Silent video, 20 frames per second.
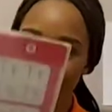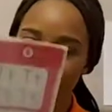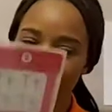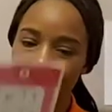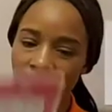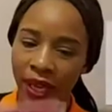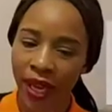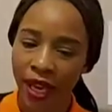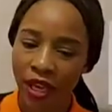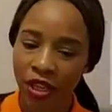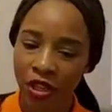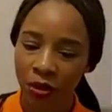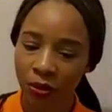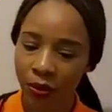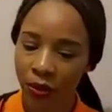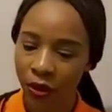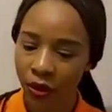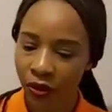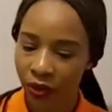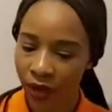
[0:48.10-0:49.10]
So get your
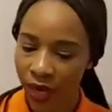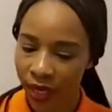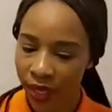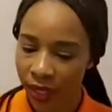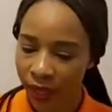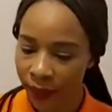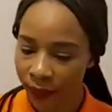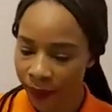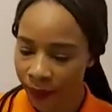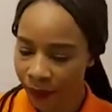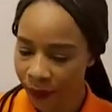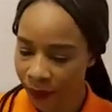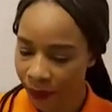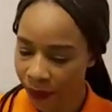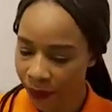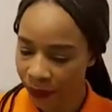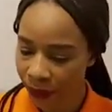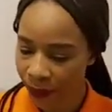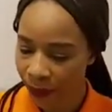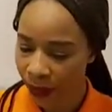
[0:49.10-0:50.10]
book ready.
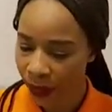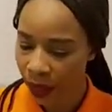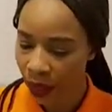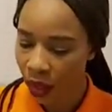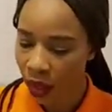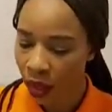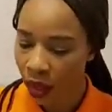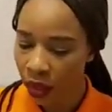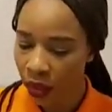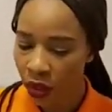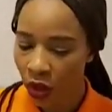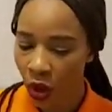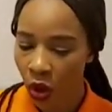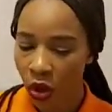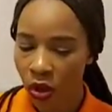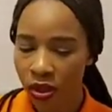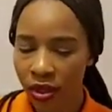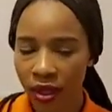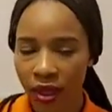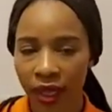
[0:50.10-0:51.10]
You
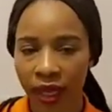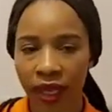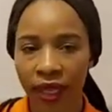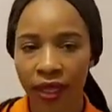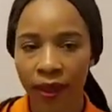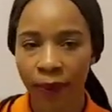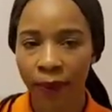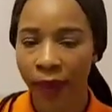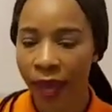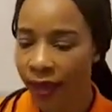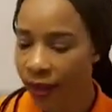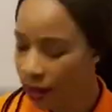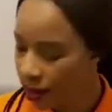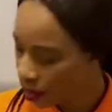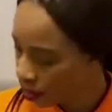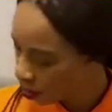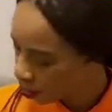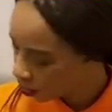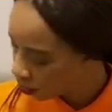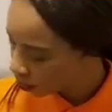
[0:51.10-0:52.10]
also need a
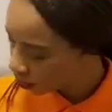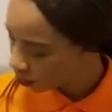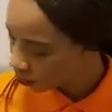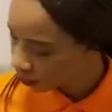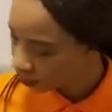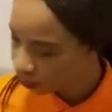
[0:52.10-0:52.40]
pencil.